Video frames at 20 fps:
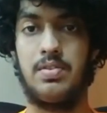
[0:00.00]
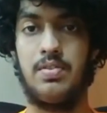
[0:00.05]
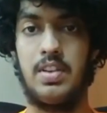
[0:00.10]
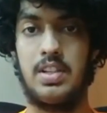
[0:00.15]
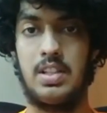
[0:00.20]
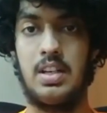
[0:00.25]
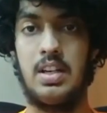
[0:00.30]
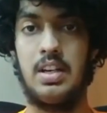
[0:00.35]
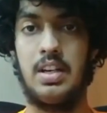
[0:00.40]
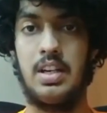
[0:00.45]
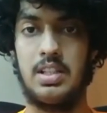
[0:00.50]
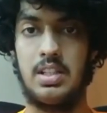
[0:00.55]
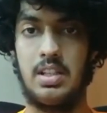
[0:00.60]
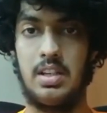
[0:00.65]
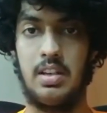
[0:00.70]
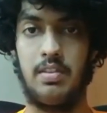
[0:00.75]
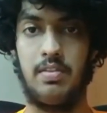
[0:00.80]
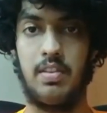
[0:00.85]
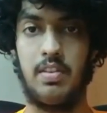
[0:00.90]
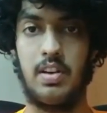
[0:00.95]
facilities and
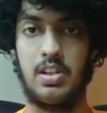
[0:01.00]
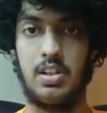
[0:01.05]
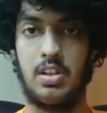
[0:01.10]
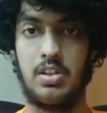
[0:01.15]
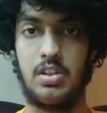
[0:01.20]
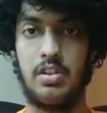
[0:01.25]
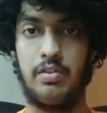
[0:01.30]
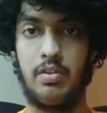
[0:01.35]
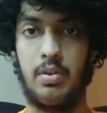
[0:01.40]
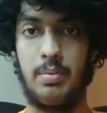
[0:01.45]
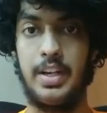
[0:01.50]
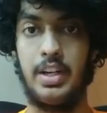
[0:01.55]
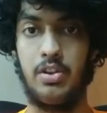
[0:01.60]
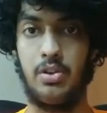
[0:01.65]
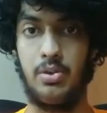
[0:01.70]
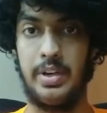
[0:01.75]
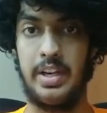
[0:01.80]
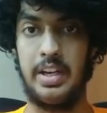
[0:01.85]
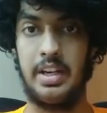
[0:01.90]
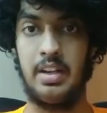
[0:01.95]
infrastructure for me to
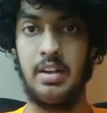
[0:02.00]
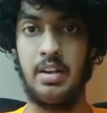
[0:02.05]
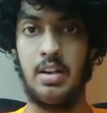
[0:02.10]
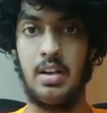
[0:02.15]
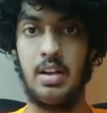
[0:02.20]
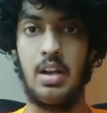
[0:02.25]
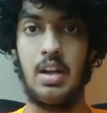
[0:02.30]
train in